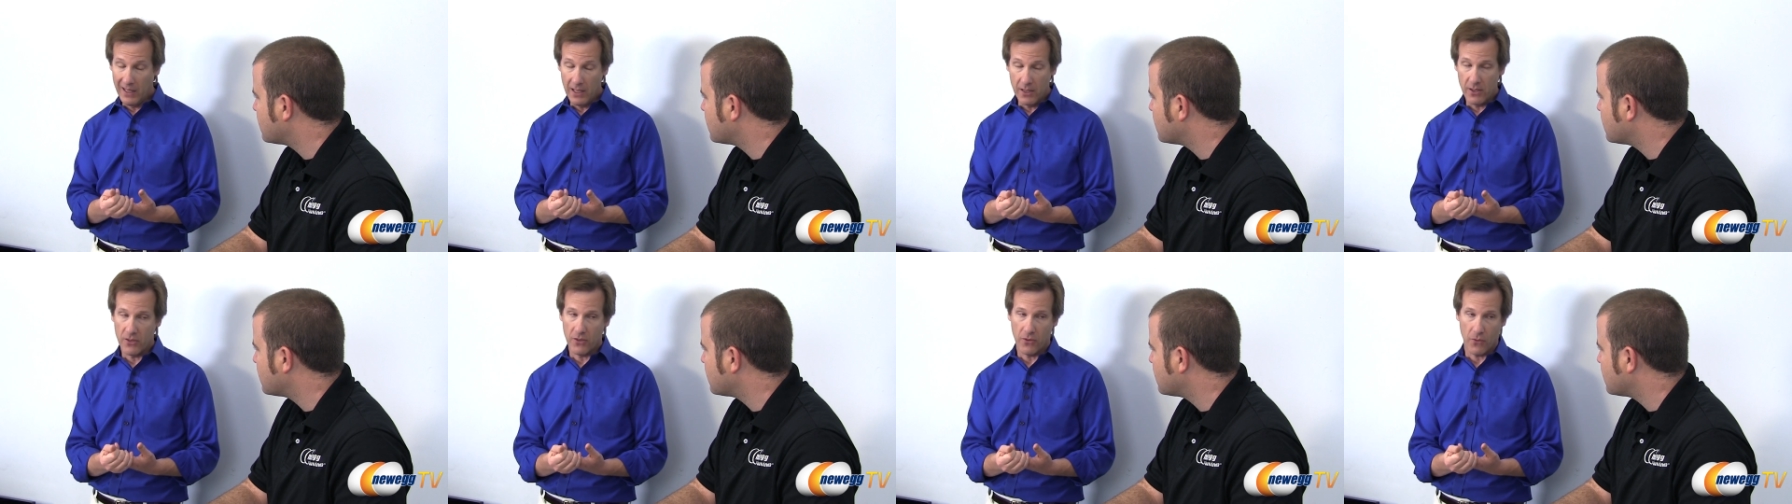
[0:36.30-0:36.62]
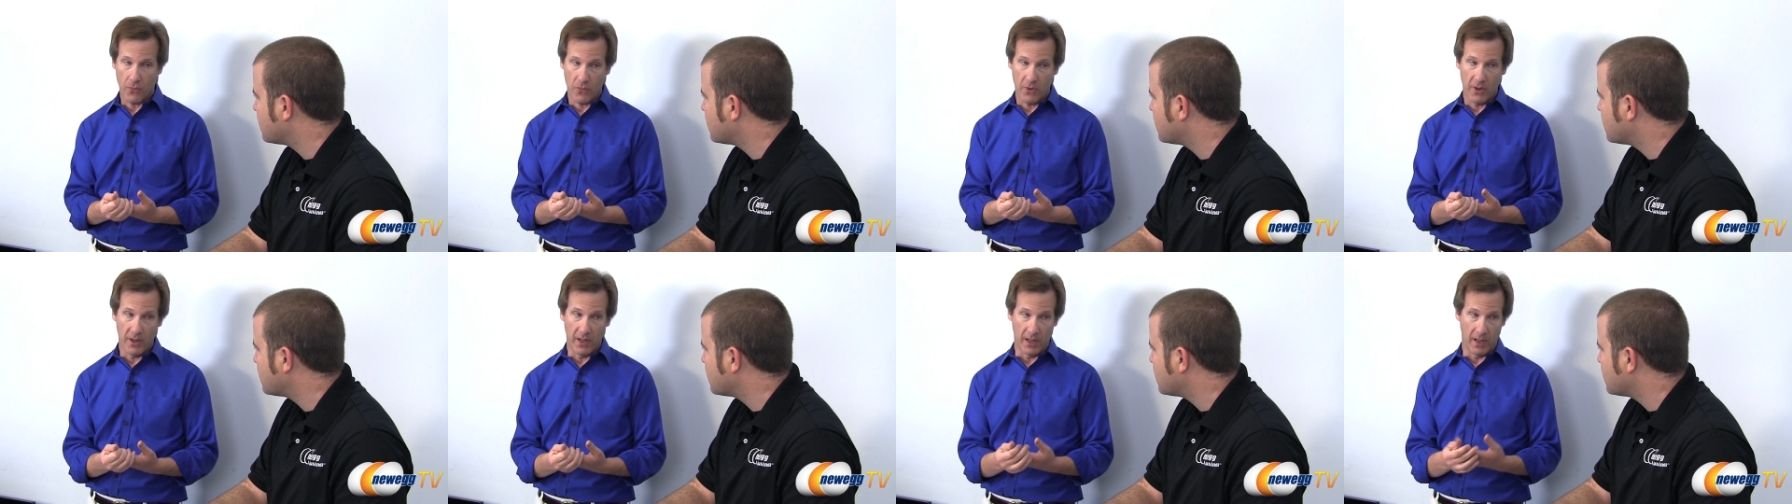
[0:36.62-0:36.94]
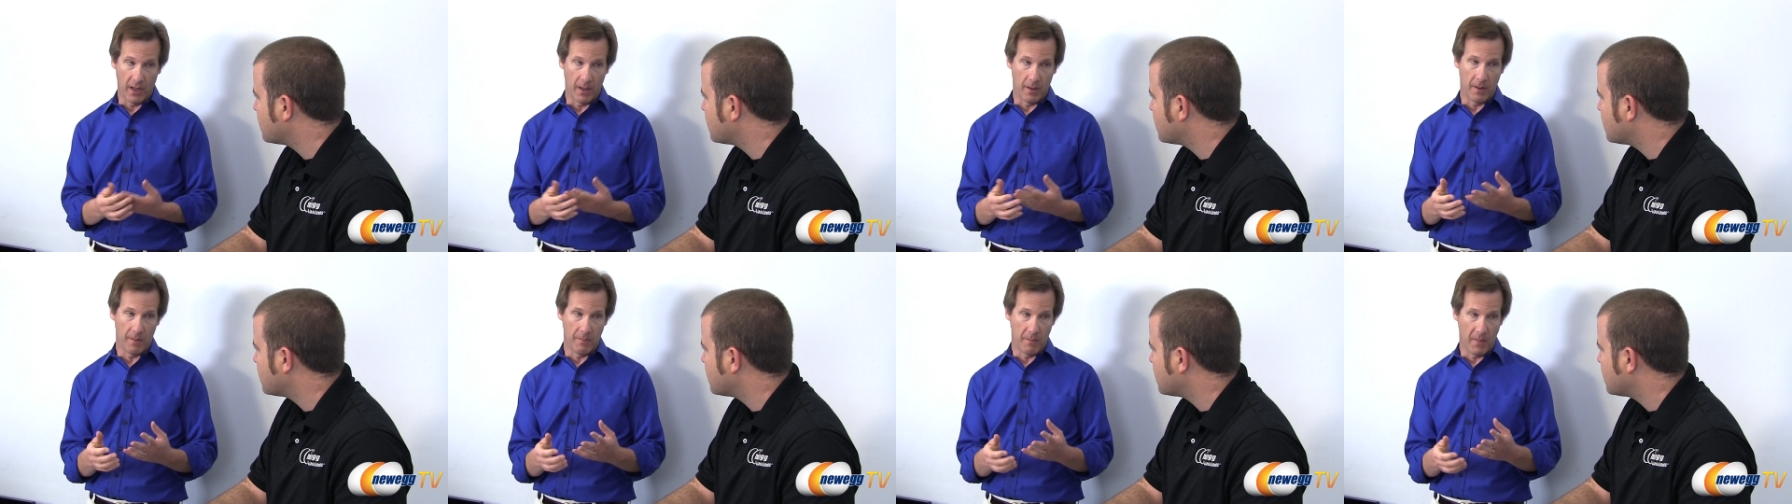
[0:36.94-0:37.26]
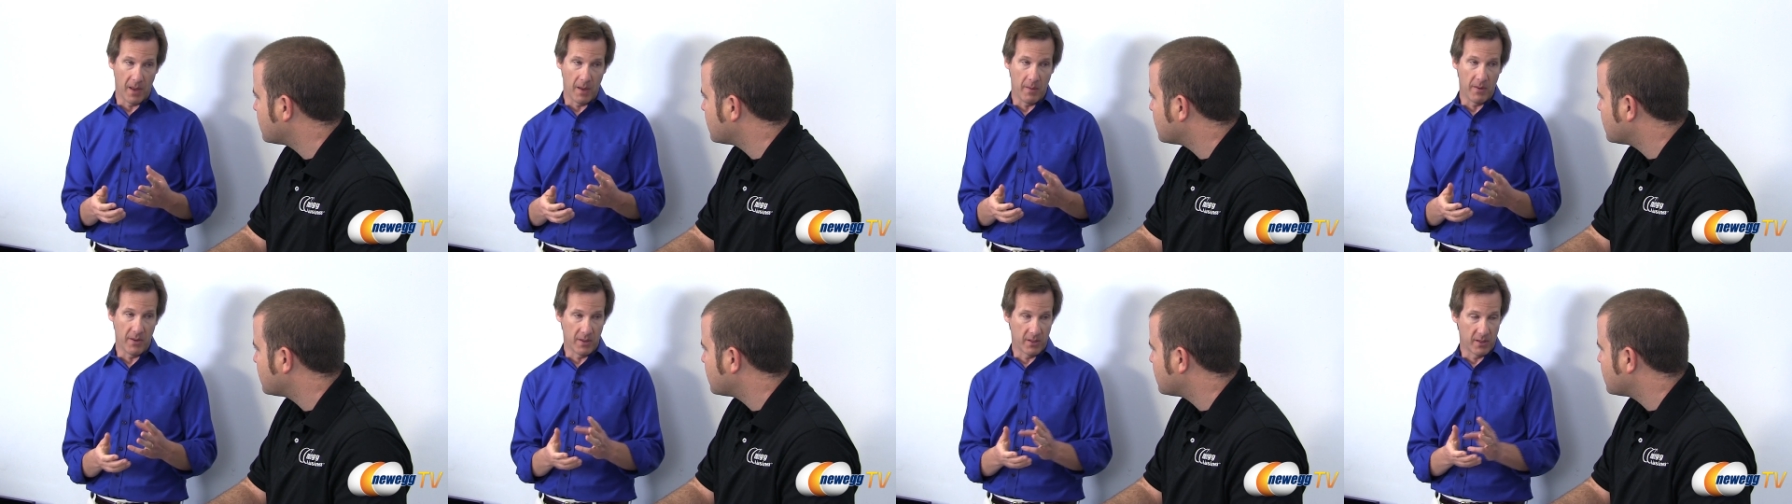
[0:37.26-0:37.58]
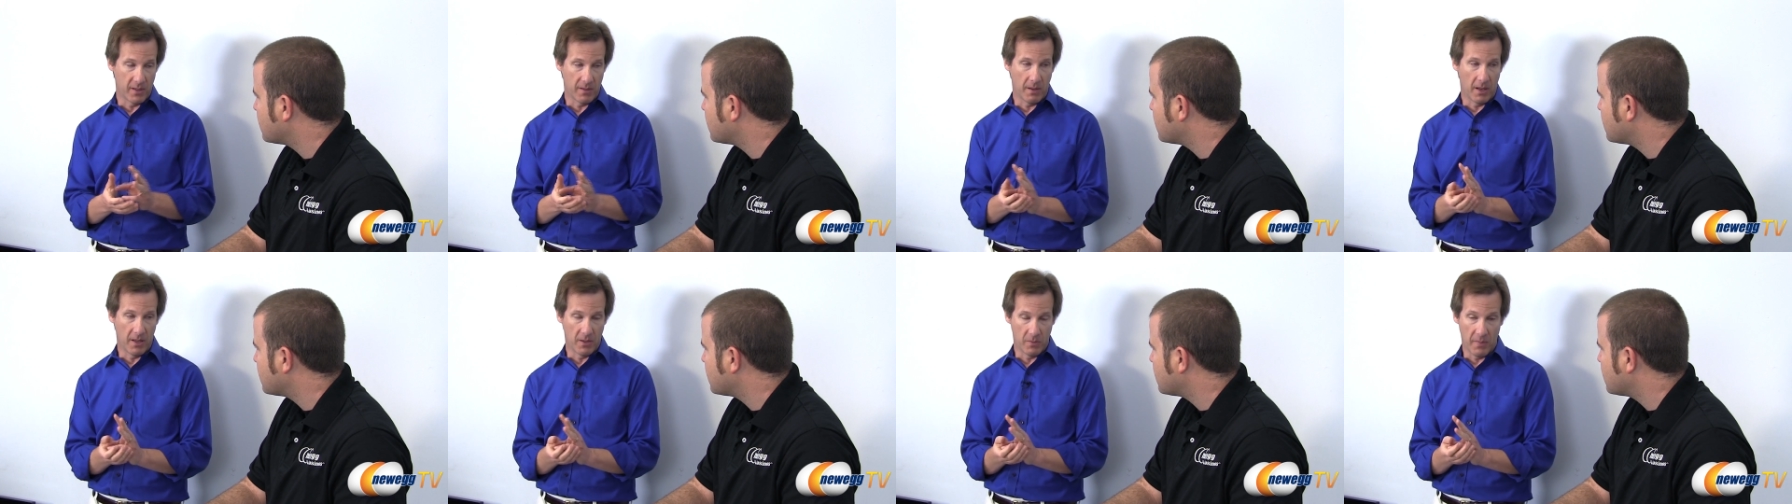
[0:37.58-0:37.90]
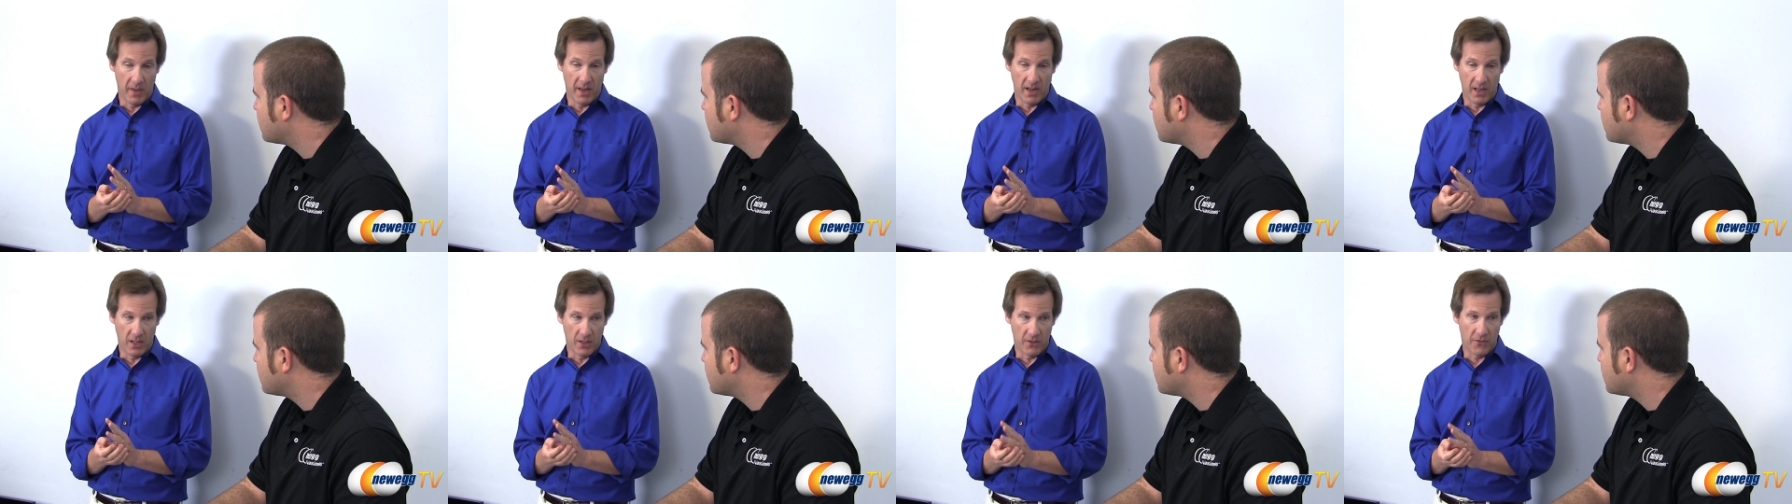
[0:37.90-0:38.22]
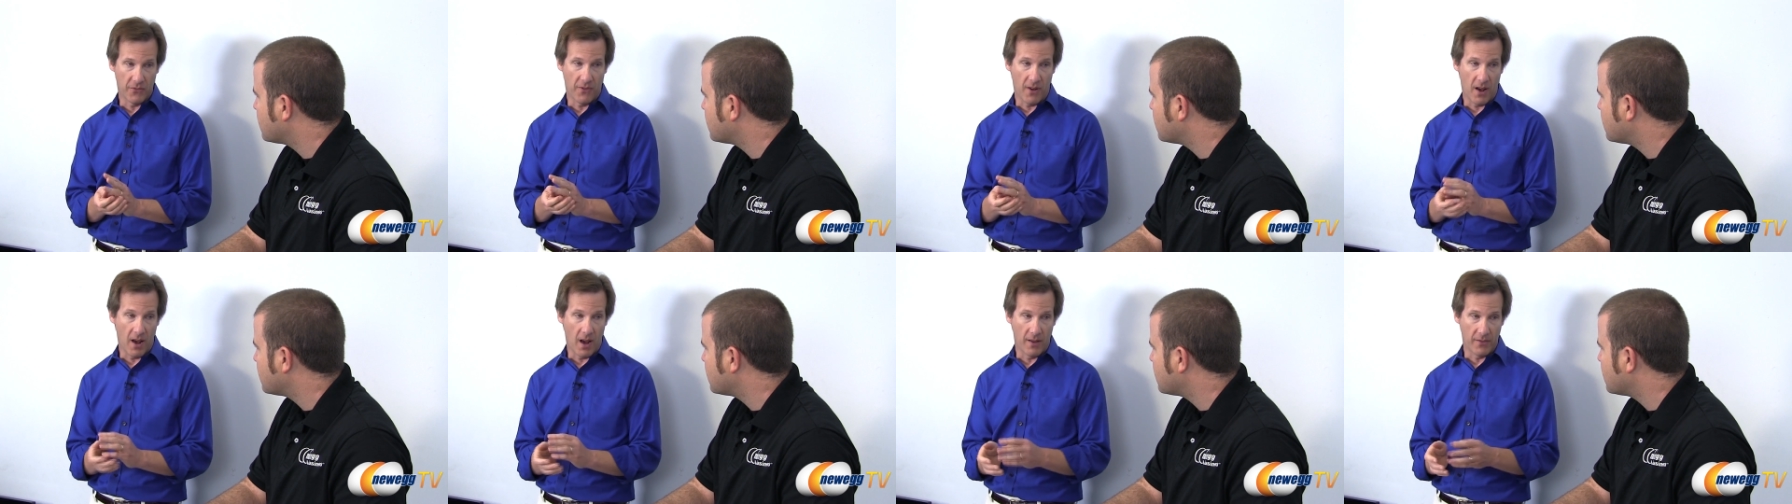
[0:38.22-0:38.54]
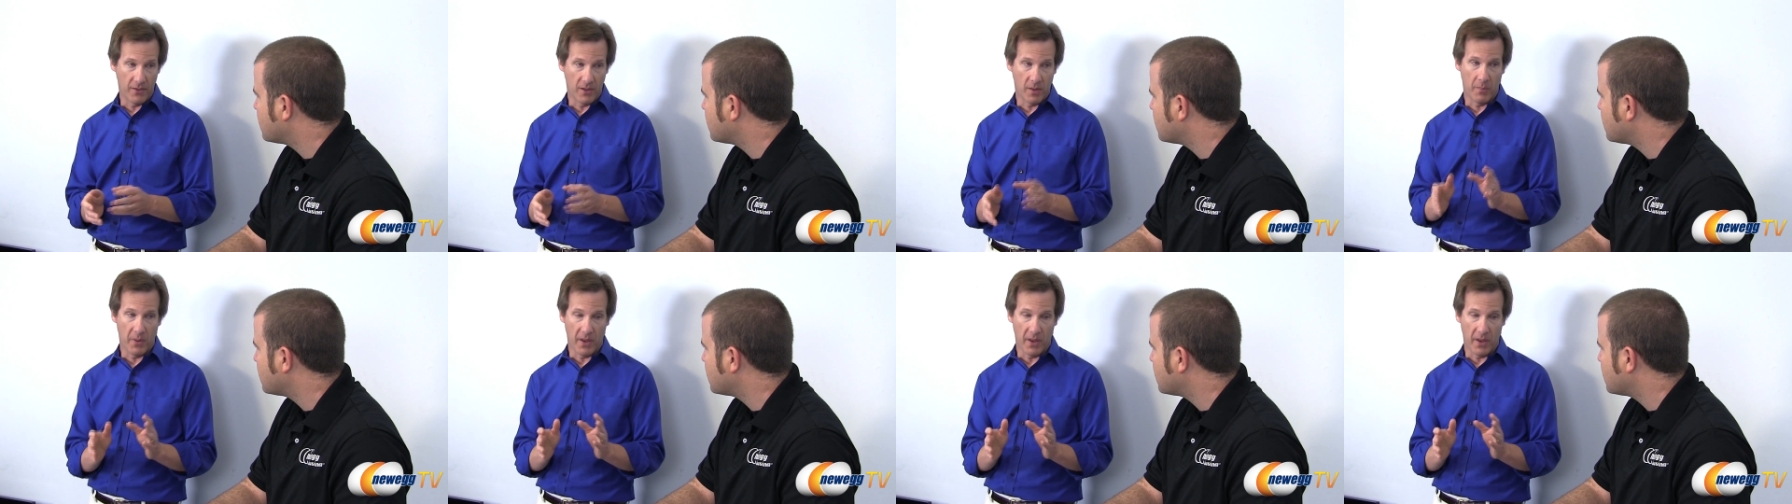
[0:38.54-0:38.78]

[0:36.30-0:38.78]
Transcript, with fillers: least three, and maybe as, as many as five,